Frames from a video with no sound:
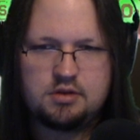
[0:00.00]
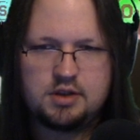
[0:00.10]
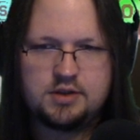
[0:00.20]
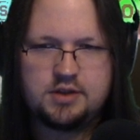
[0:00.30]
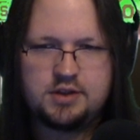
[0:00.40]

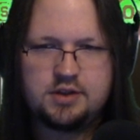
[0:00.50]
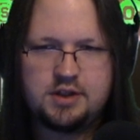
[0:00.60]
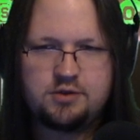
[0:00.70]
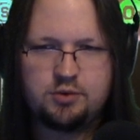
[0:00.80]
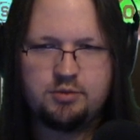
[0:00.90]
Because
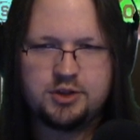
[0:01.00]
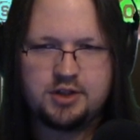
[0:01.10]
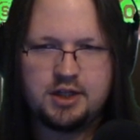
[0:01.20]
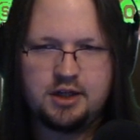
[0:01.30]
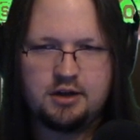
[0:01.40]
this room
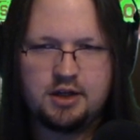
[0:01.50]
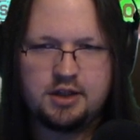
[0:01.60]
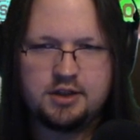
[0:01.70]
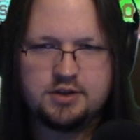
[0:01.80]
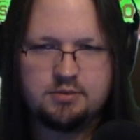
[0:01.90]
isn't here on
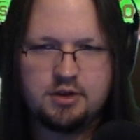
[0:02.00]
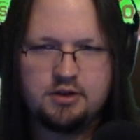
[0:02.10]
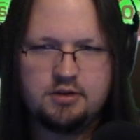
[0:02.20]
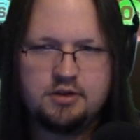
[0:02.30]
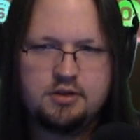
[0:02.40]
easy
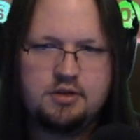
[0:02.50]
mode.